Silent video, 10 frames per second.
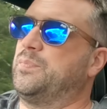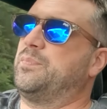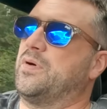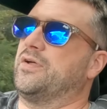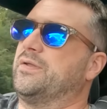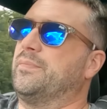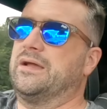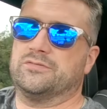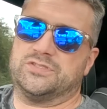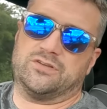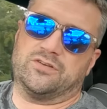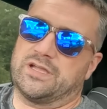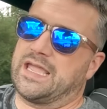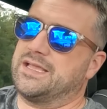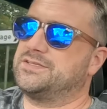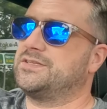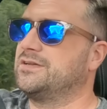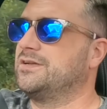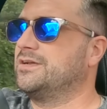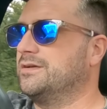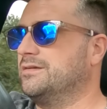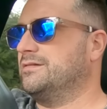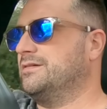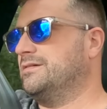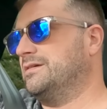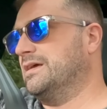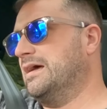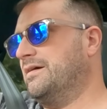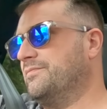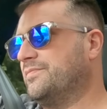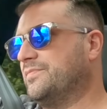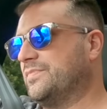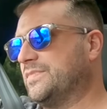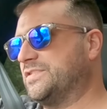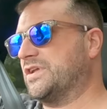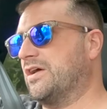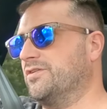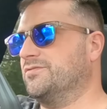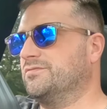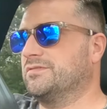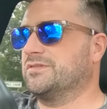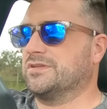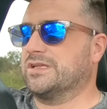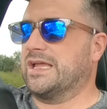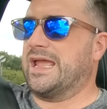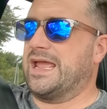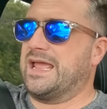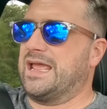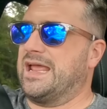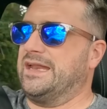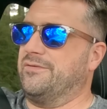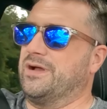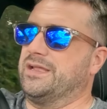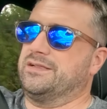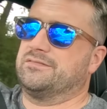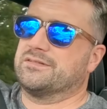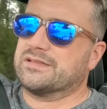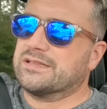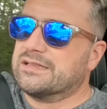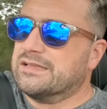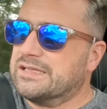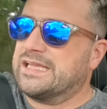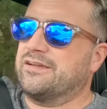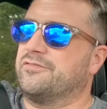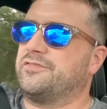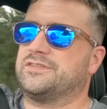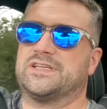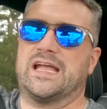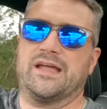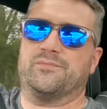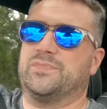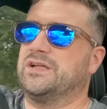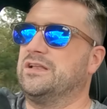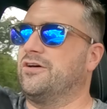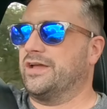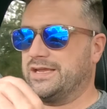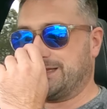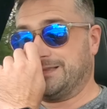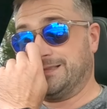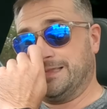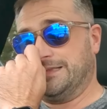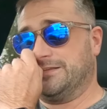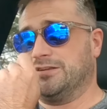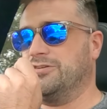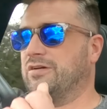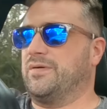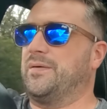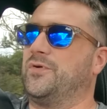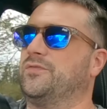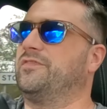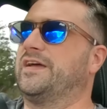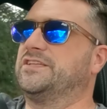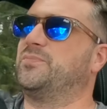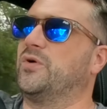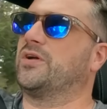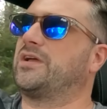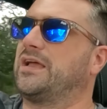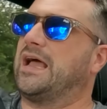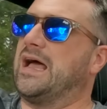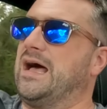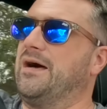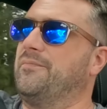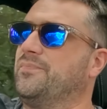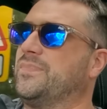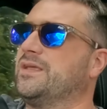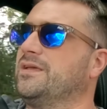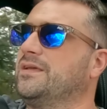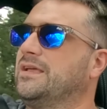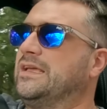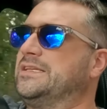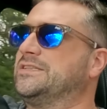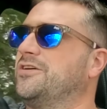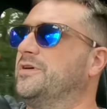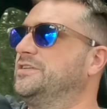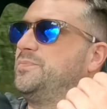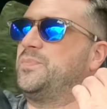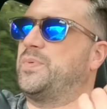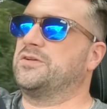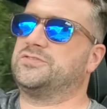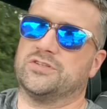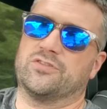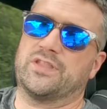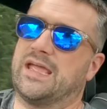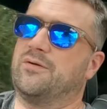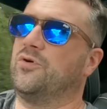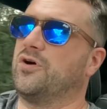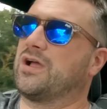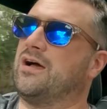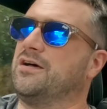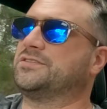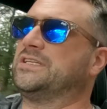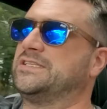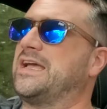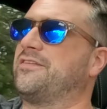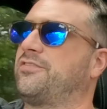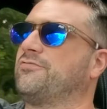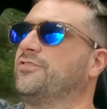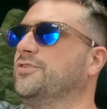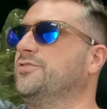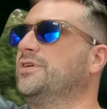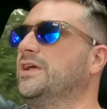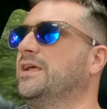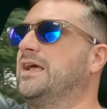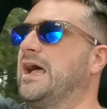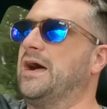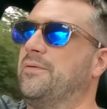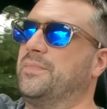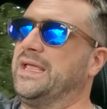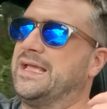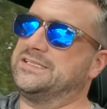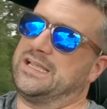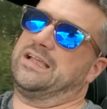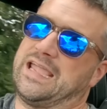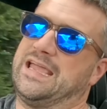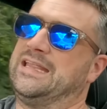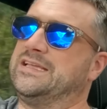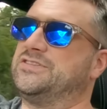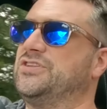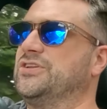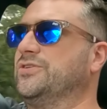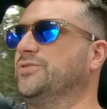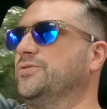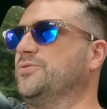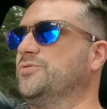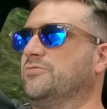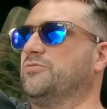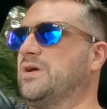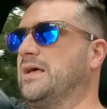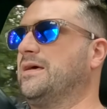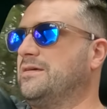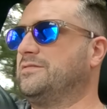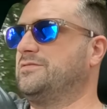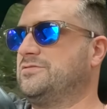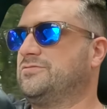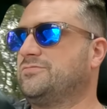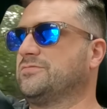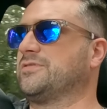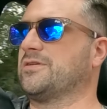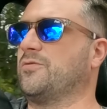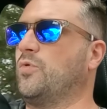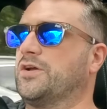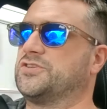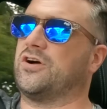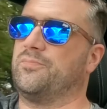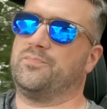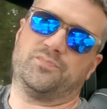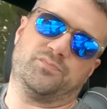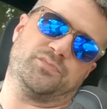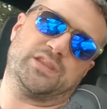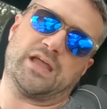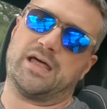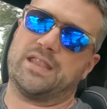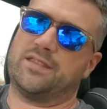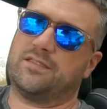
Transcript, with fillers: buying a Mountune, I guess. Um, so, anyway, give Sam a like and look him up on Facebook. Um, he's always posting on there what cars he's had through. Um, he is getting his new uh, workshop done